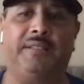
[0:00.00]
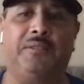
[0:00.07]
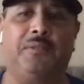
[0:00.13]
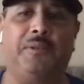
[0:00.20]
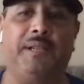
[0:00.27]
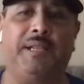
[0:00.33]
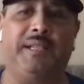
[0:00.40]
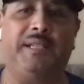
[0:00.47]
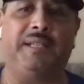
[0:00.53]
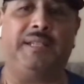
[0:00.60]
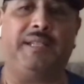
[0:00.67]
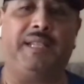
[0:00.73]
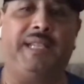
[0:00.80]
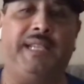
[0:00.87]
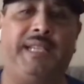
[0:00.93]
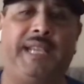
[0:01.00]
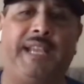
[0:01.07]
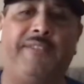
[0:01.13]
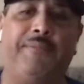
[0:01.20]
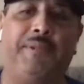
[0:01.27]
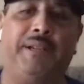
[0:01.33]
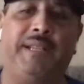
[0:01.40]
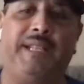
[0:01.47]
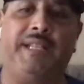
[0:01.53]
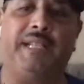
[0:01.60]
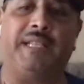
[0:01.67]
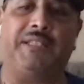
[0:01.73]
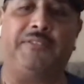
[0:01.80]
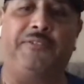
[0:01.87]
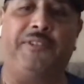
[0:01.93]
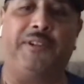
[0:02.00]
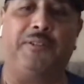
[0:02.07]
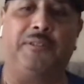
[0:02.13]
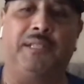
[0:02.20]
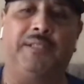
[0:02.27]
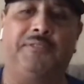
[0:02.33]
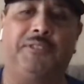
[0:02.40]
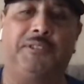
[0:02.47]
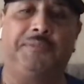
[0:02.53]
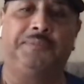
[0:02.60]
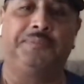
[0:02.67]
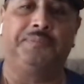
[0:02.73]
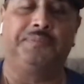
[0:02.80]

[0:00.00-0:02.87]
when he gave money at the federal level